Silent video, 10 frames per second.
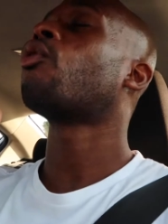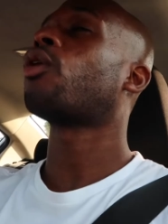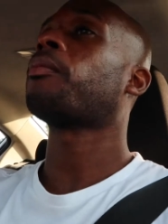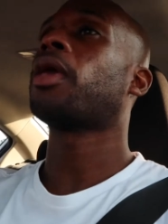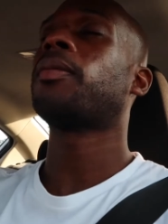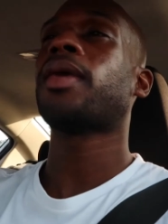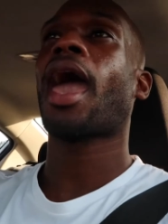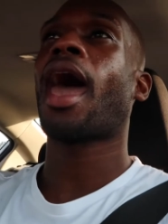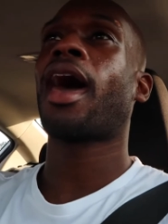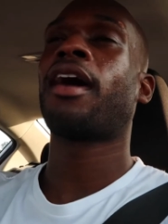or maybe
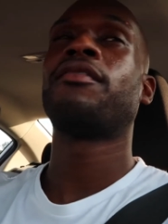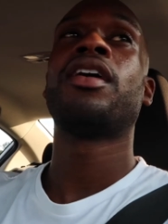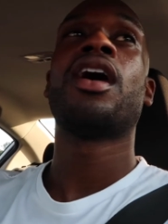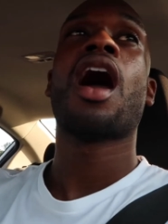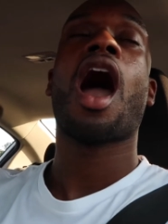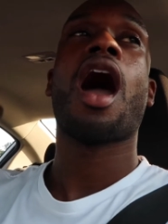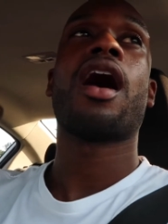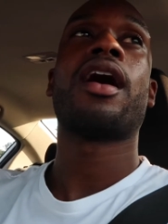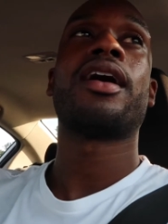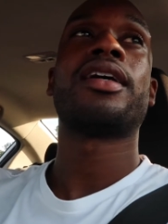have
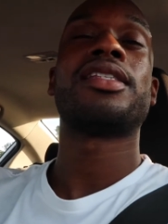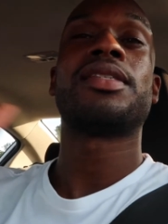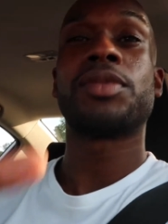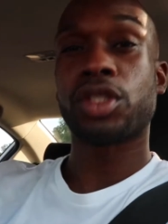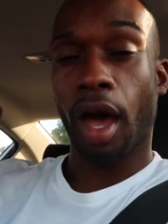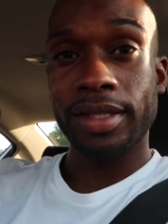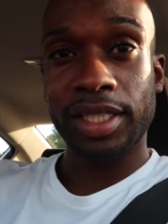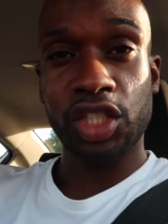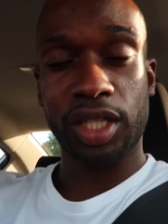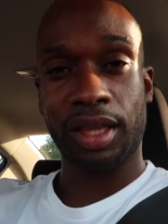some
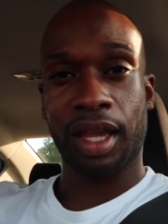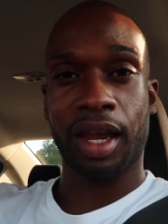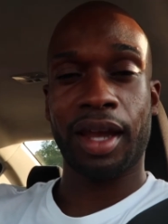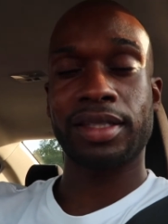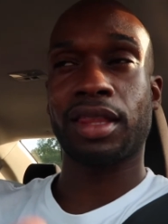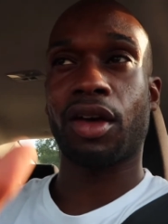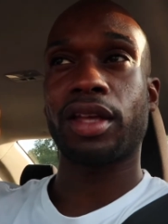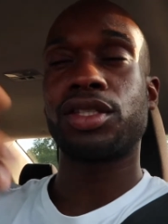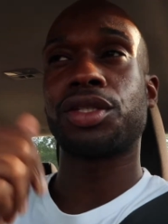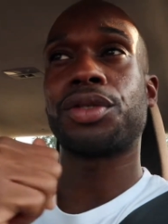sausage in there is a
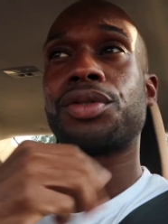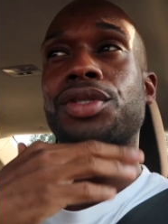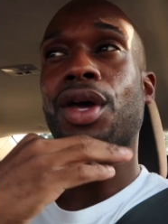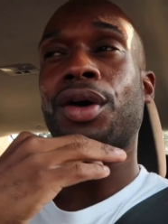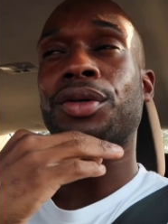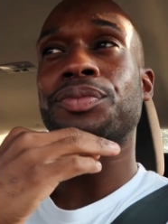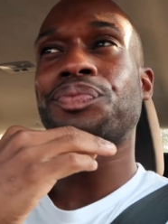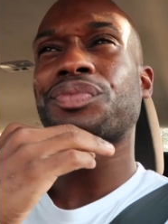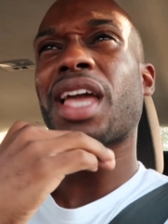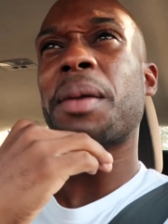thought too. So
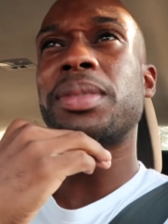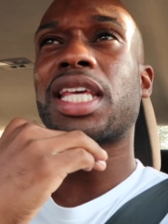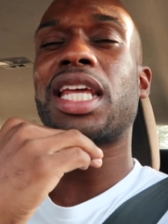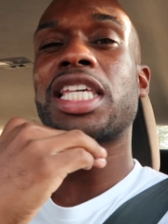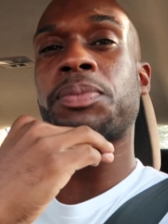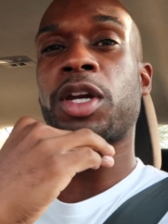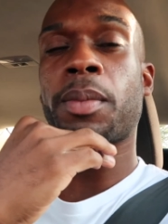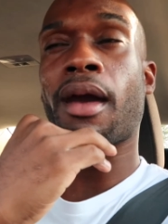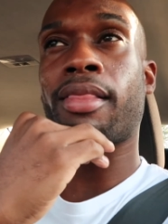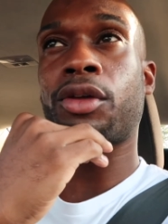I'm just gonna
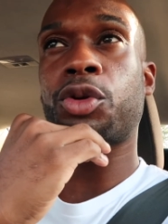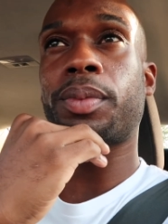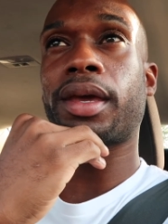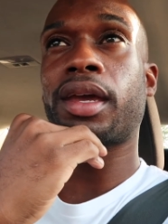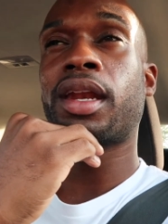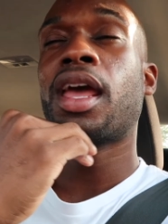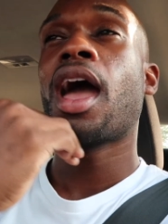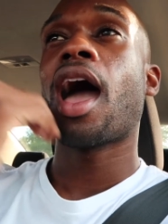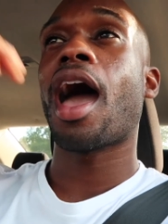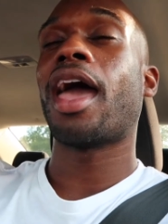experiment a little bit.
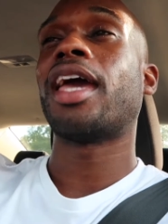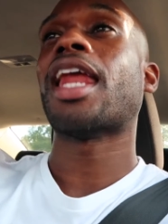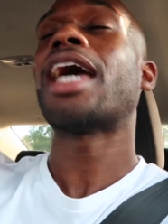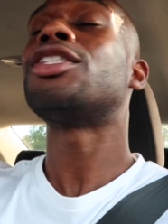And I